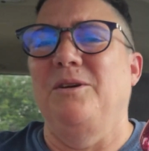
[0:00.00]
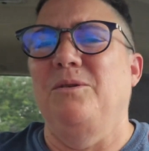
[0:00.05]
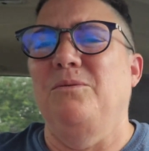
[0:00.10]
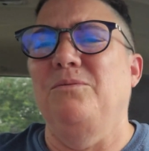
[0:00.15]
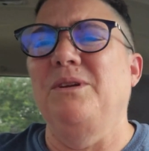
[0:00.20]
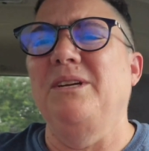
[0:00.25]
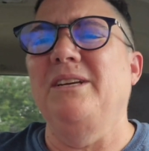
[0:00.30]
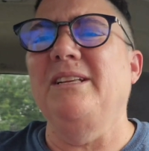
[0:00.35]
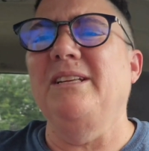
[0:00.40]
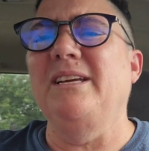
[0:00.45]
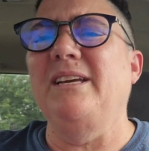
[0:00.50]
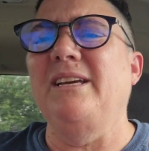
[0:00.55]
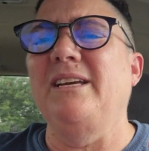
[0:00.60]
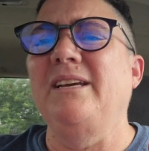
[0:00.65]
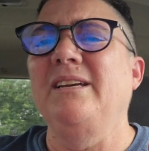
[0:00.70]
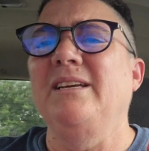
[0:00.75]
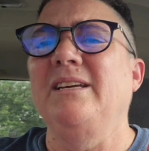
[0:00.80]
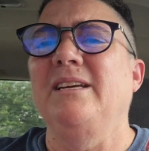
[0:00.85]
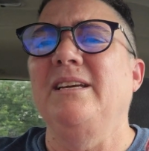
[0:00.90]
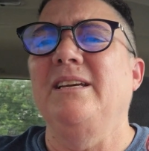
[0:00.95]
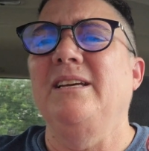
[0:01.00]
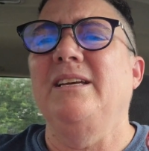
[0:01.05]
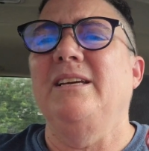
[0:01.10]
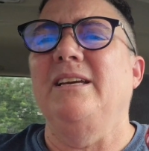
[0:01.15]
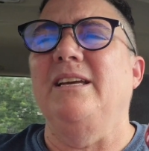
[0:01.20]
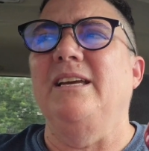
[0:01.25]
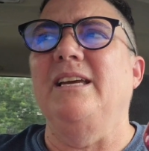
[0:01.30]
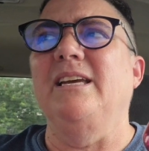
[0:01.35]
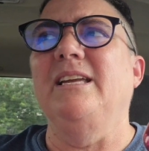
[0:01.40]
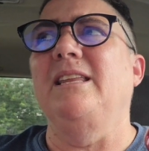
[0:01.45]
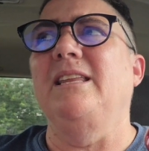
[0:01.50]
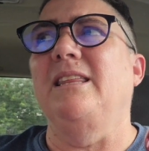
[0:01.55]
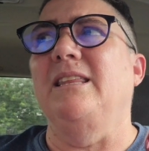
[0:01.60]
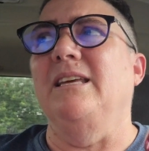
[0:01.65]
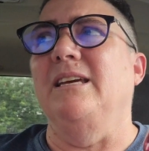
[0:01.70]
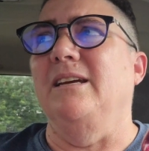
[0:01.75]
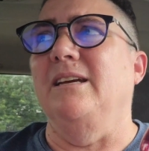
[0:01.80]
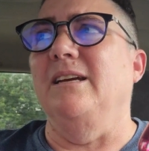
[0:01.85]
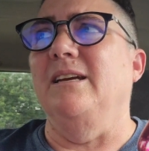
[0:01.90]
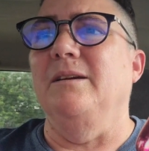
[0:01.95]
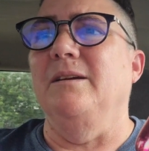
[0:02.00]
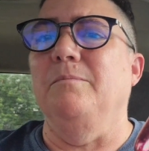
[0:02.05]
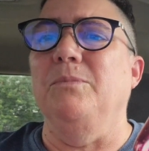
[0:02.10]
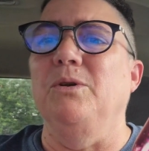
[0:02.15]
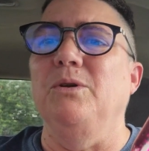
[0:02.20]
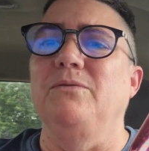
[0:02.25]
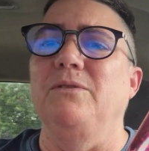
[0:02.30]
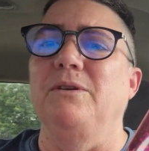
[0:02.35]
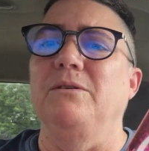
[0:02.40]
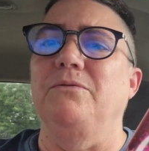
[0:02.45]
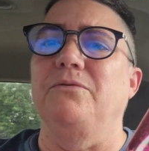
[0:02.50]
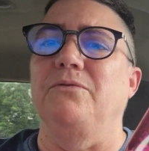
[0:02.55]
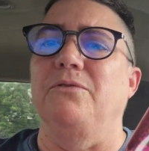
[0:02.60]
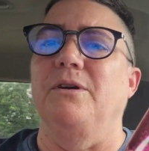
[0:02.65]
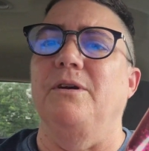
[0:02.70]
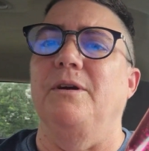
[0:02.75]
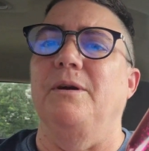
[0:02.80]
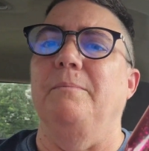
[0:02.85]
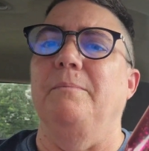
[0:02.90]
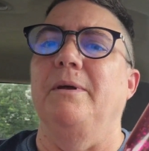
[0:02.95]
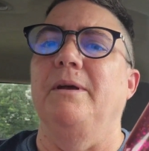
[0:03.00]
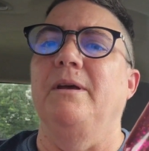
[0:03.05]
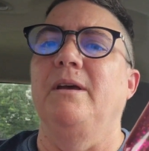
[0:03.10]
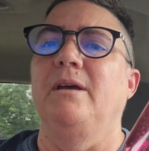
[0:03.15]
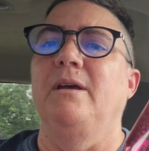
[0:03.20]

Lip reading: really anything. Moving from